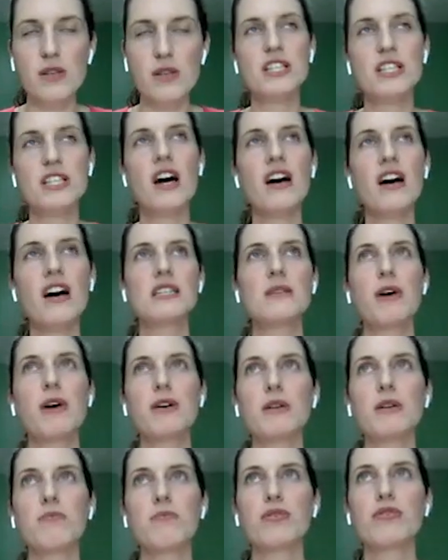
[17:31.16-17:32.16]
we talked
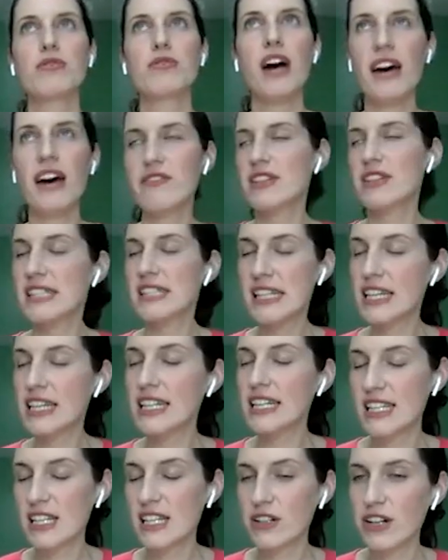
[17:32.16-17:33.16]
about the privacy
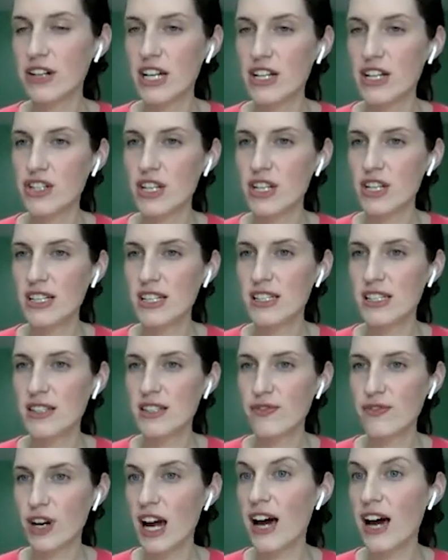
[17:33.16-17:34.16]
considerations
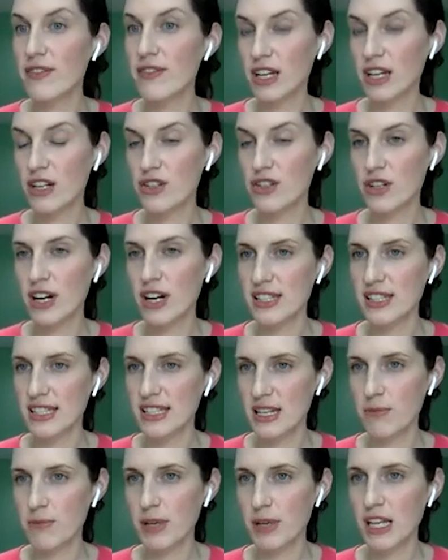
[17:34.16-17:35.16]
for having a trust
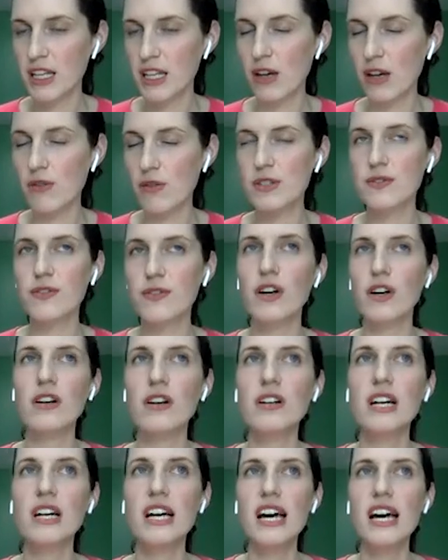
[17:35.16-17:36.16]
and it being
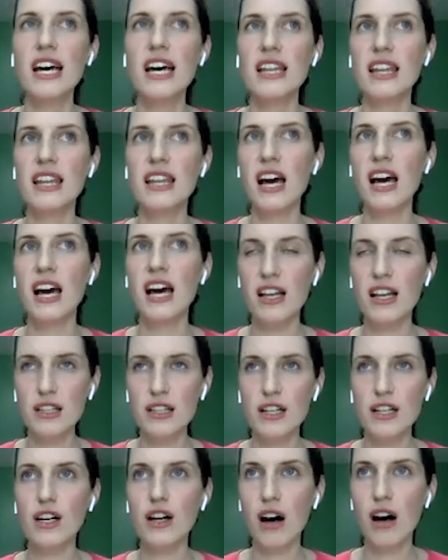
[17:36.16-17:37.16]
useful. The
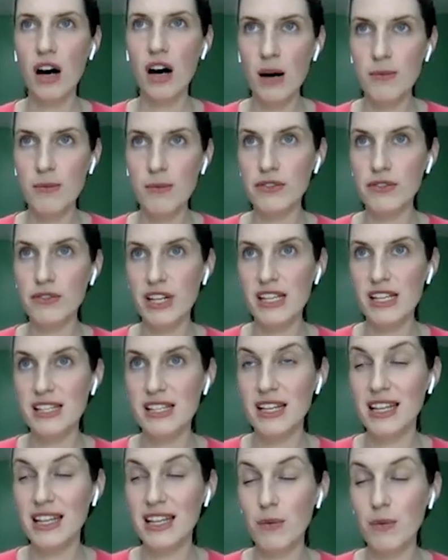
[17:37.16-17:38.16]
other common
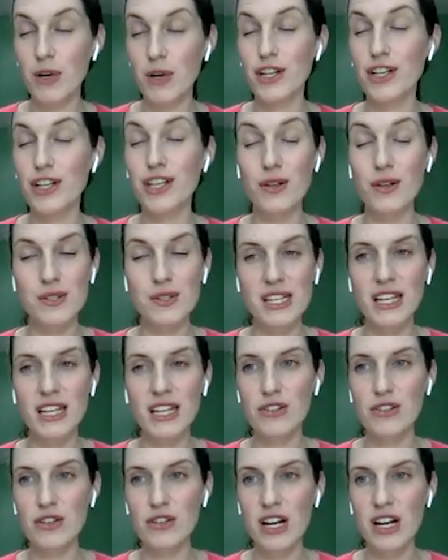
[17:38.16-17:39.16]
reason that we're using
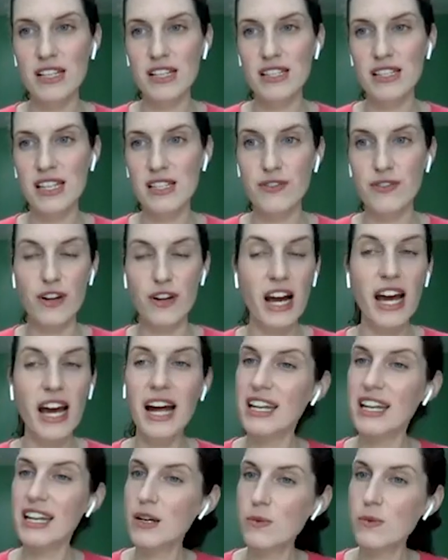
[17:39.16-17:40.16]
a trust is for
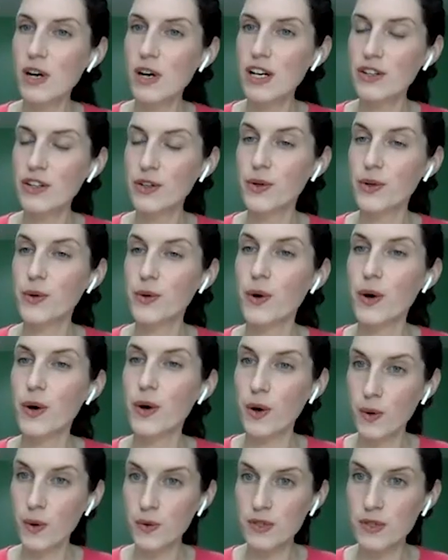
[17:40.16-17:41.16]
anyone who
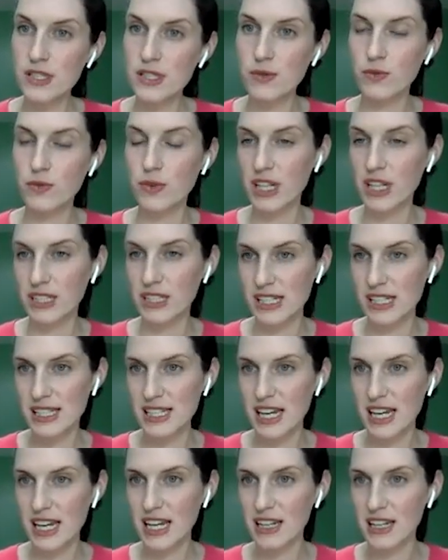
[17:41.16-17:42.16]
owns real
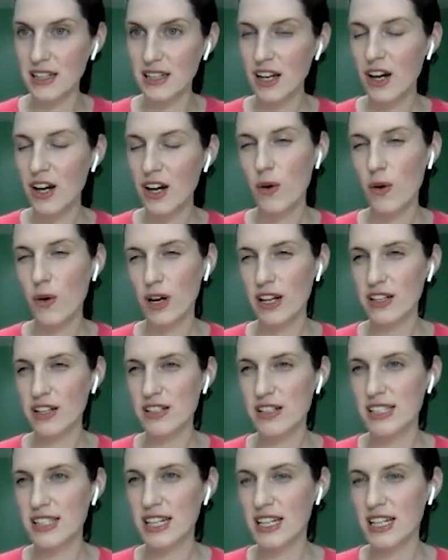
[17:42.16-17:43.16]
estate or
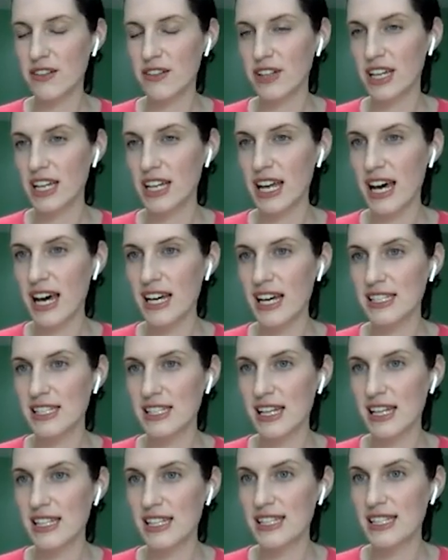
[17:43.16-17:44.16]
other significant
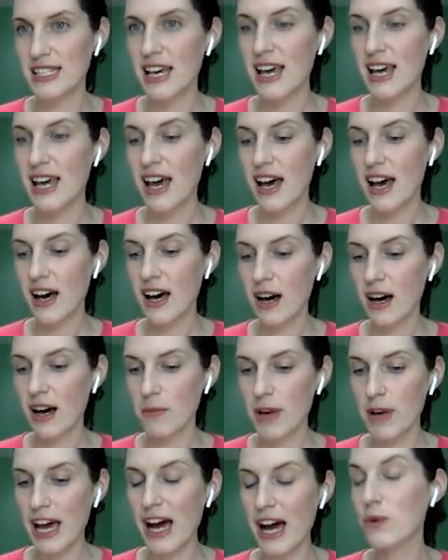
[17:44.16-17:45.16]
assets
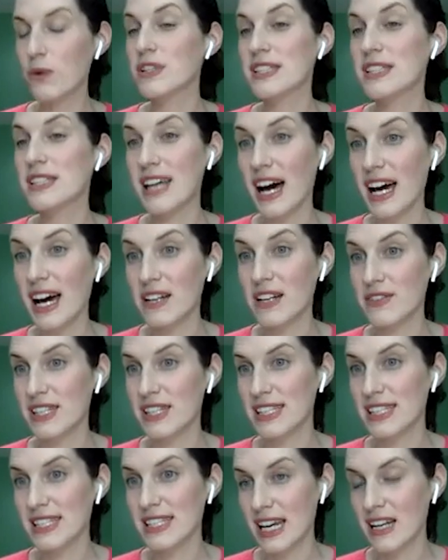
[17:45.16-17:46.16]
outside of
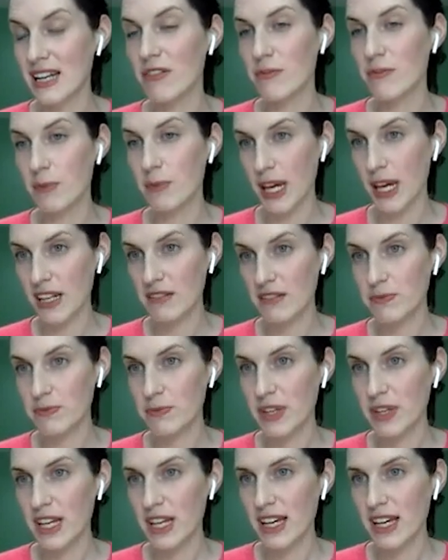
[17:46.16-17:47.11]
the state of Maine.